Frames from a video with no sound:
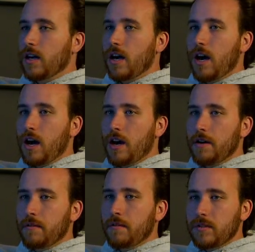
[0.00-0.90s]

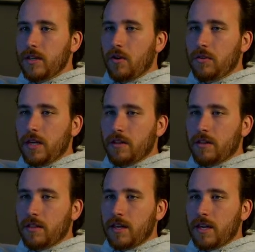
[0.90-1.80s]
The only other
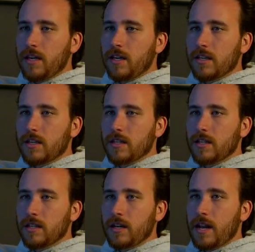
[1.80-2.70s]
thing
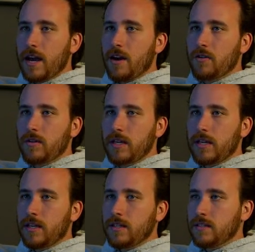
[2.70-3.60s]
now
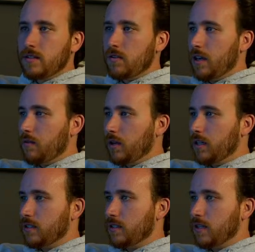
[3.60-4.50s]
is, oh yeah, we
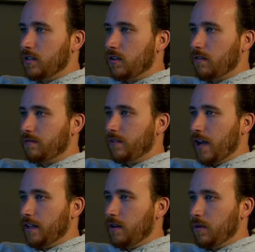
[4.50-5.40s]
can select our
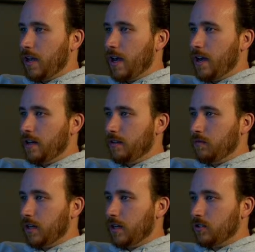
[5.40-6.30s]
flag that we had, and
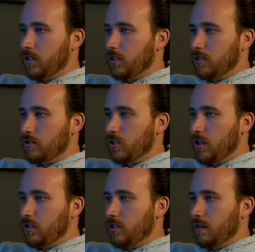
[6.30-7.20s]
we can actually just
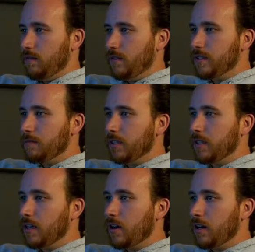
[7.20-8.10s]
change the
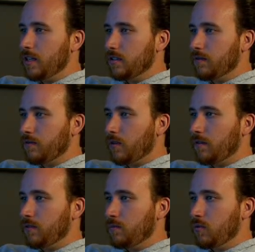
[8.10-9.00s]
visibility on it for our
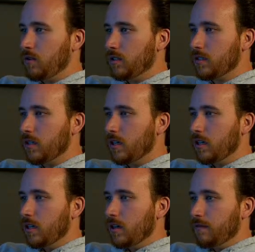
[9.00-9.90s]
viewport
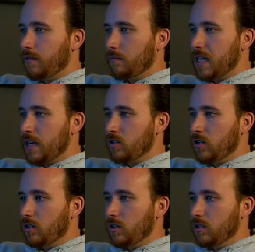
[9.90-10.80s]
from
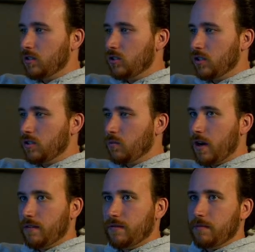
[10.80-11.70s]
textured just to
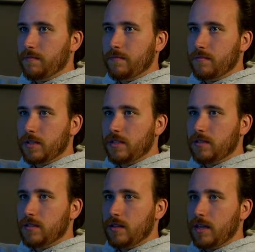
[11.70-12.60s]
wireframe,
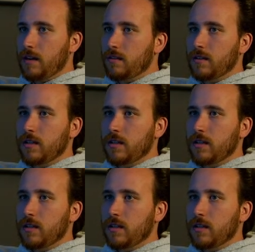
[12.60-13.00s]
because again,